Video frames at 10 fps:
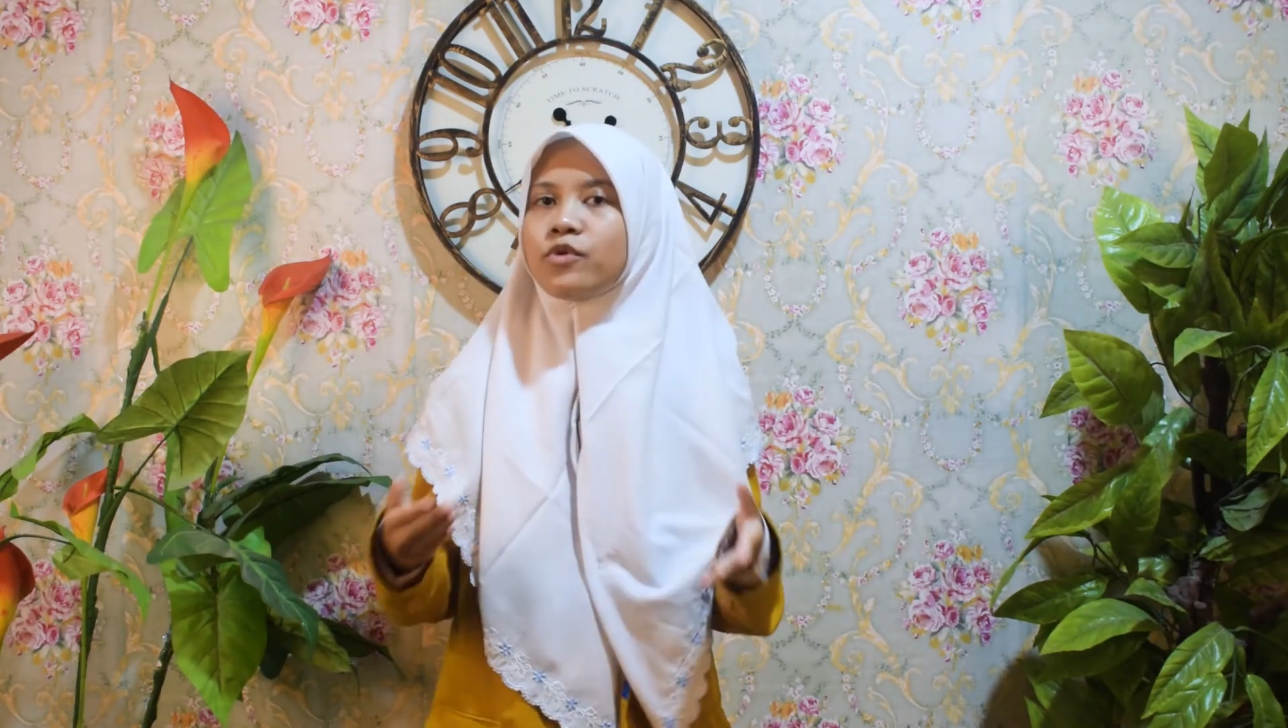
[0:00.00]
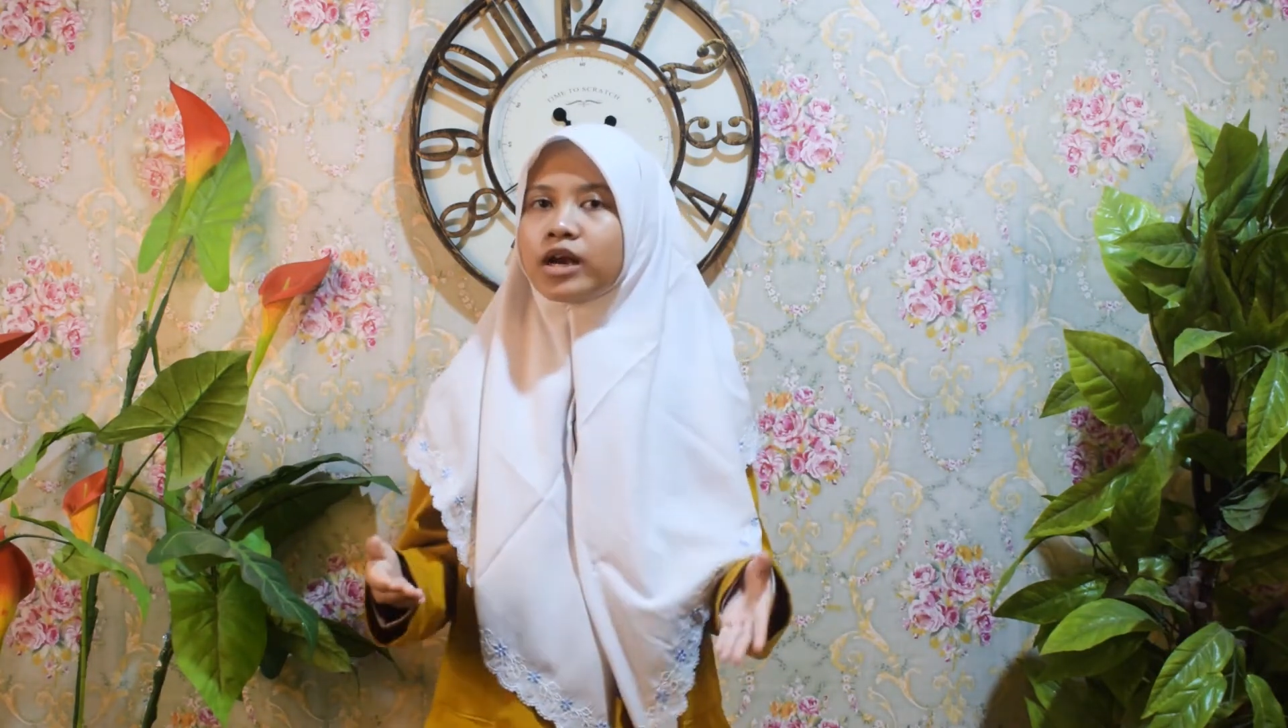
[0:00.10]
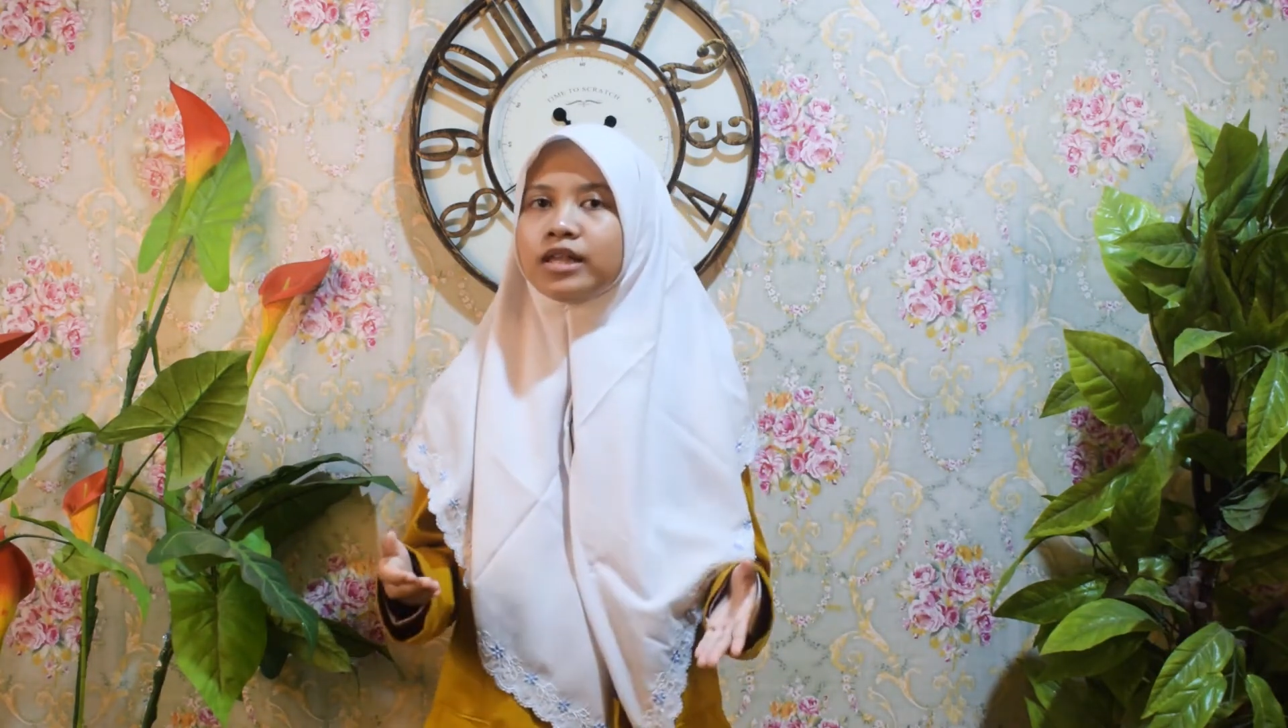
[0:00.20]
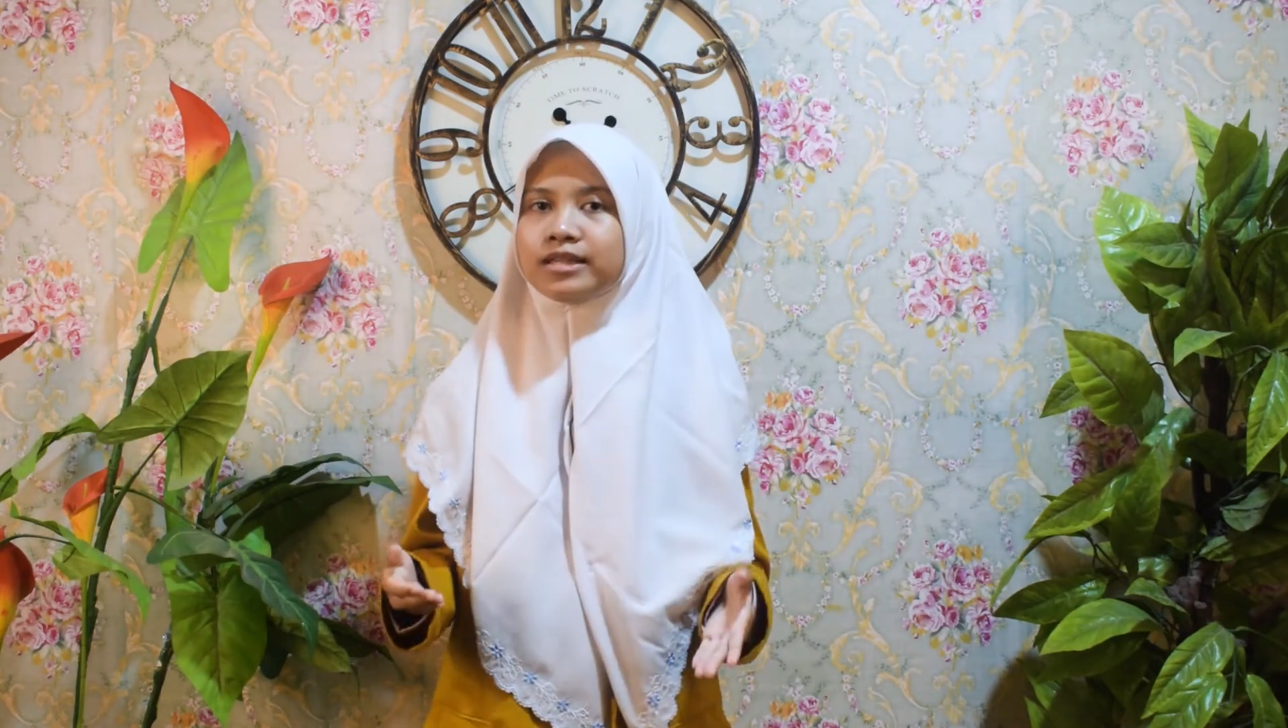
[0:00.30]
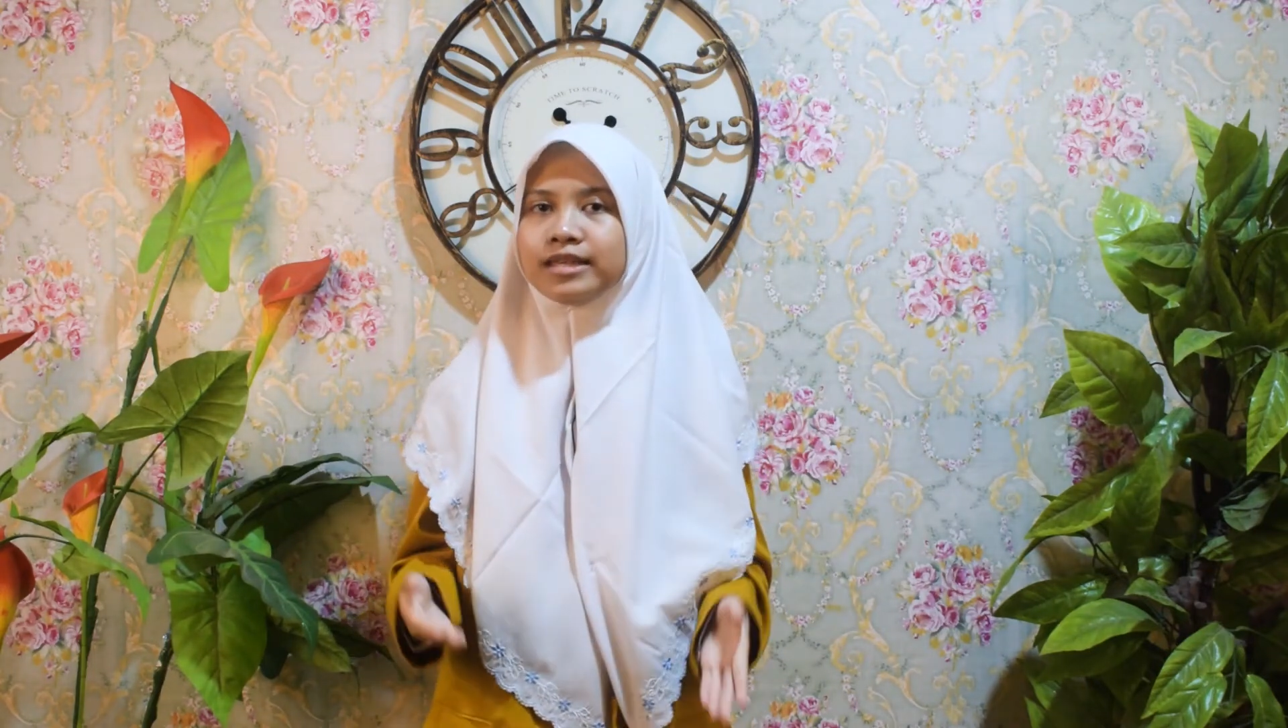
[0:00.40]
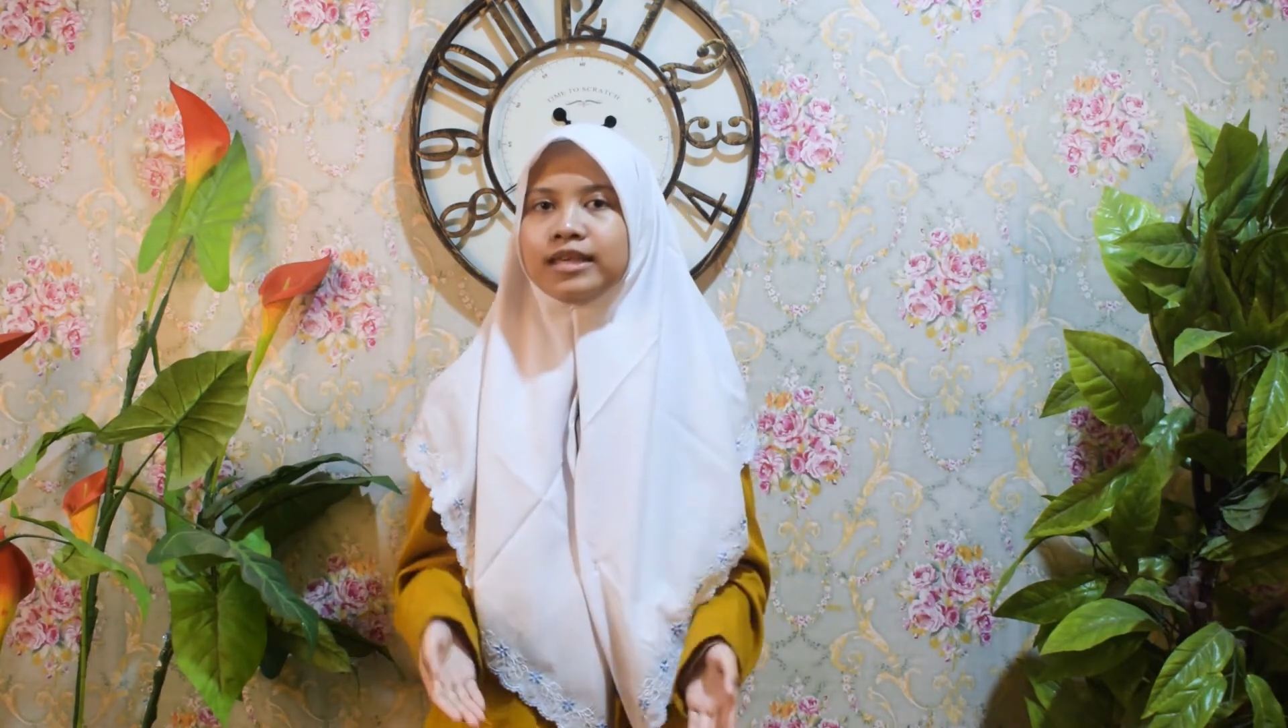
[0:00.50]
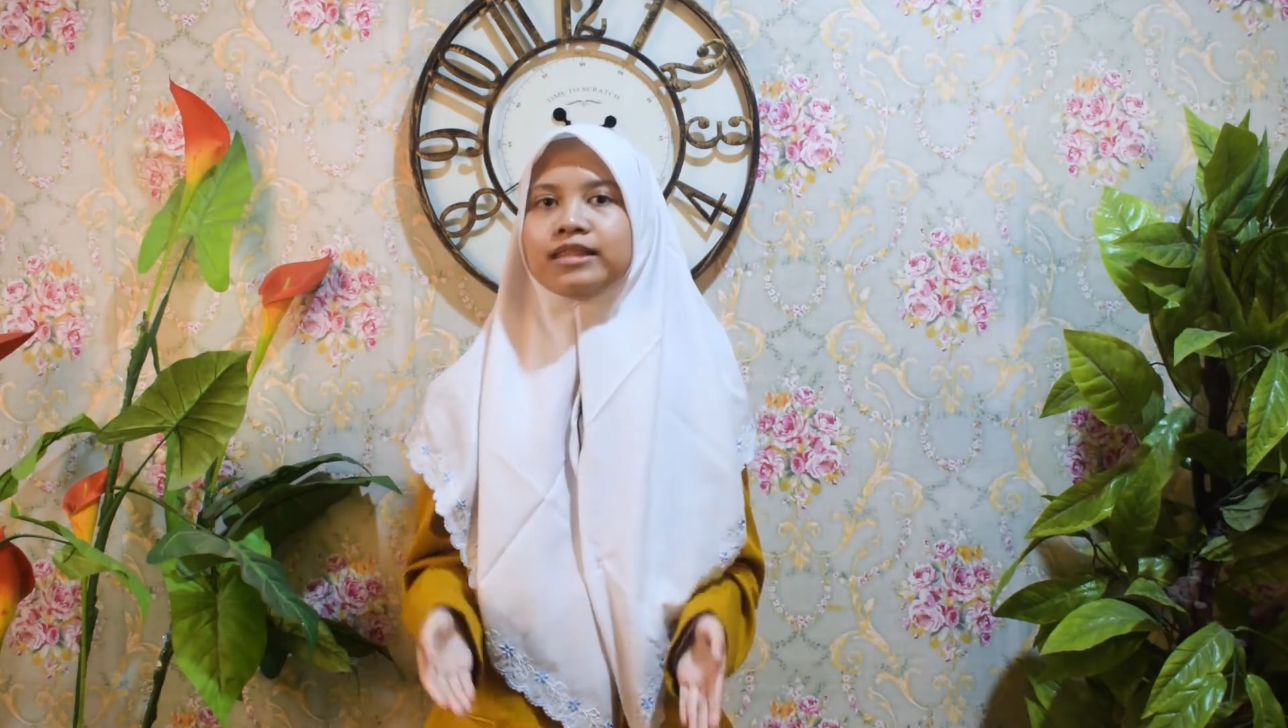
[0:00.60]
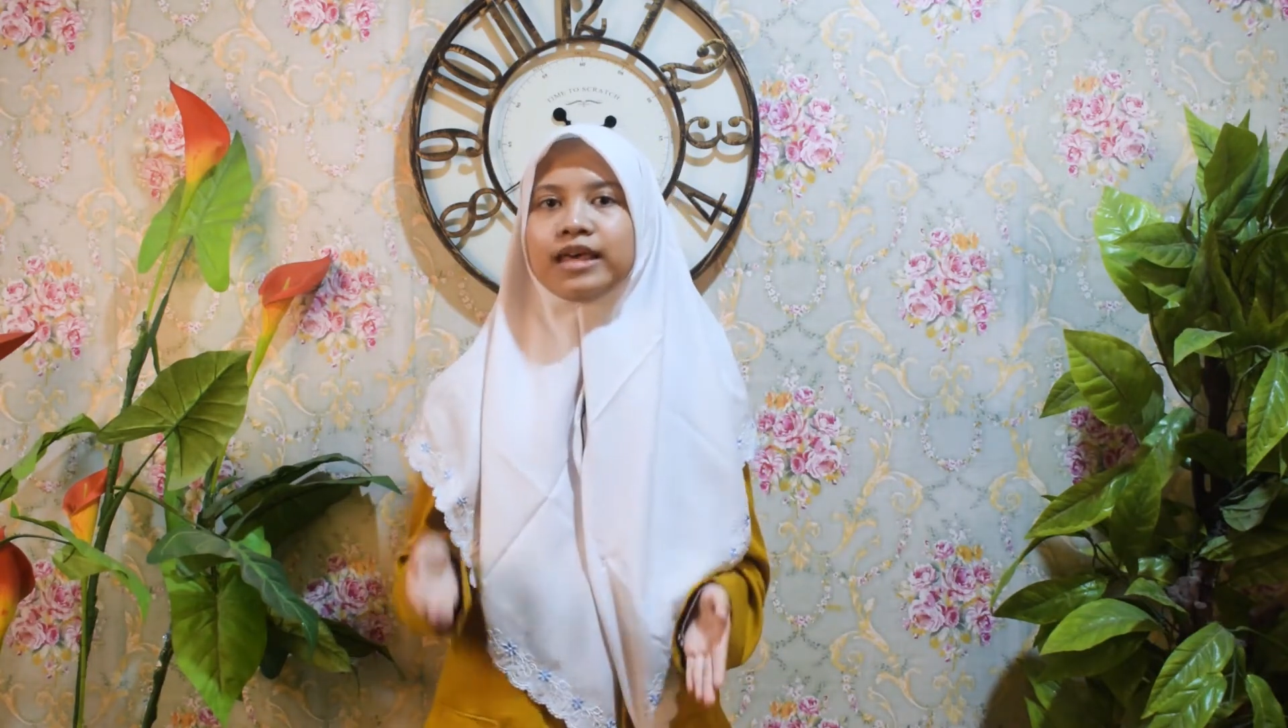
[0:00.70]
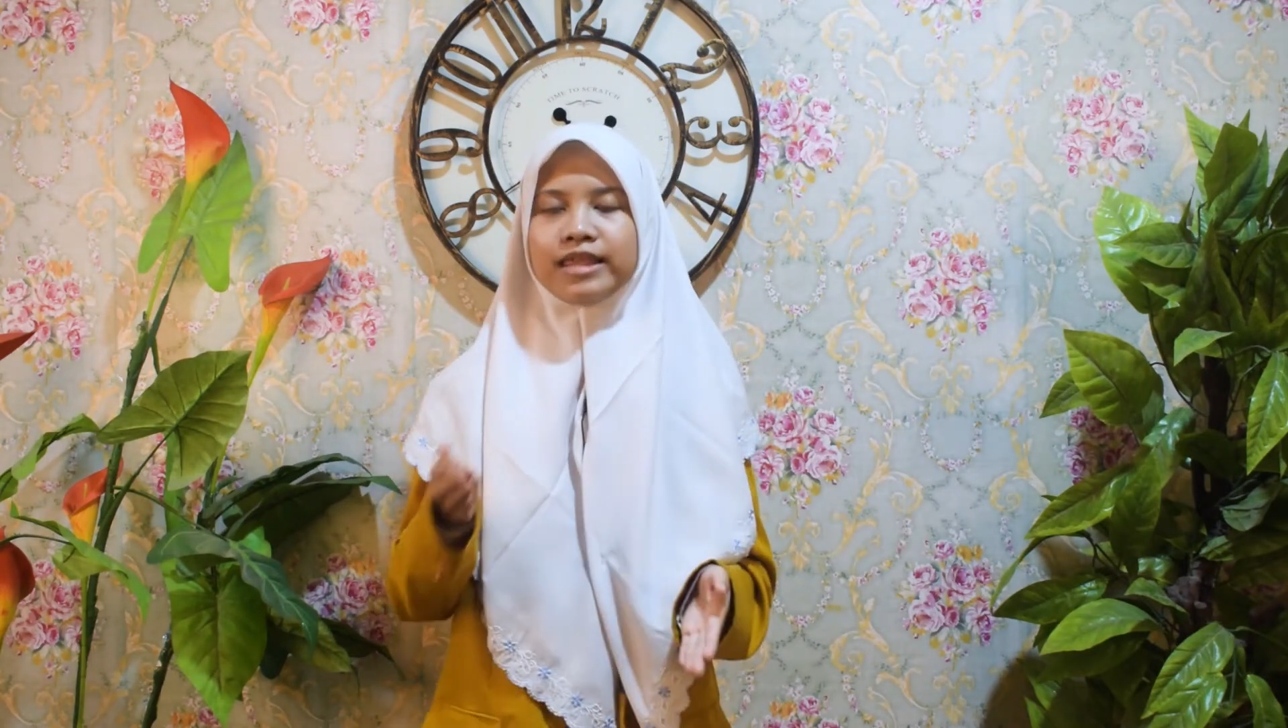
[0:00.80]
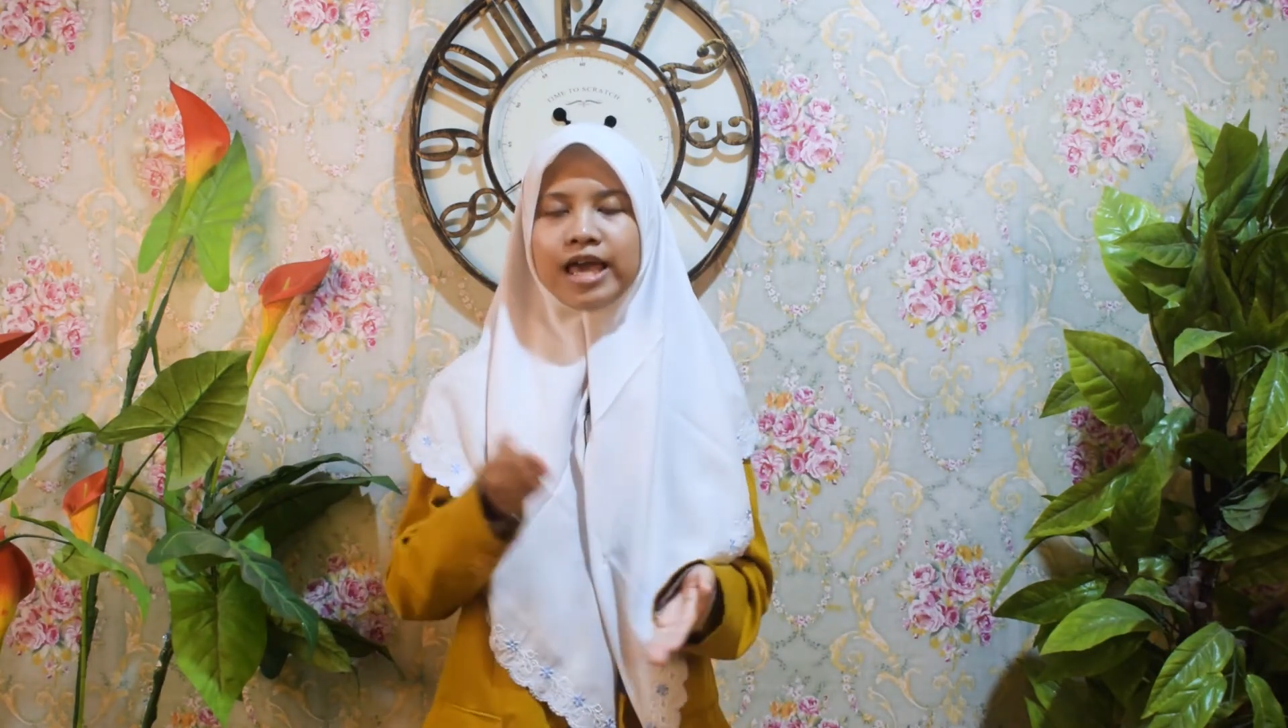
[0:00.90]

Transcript: morality that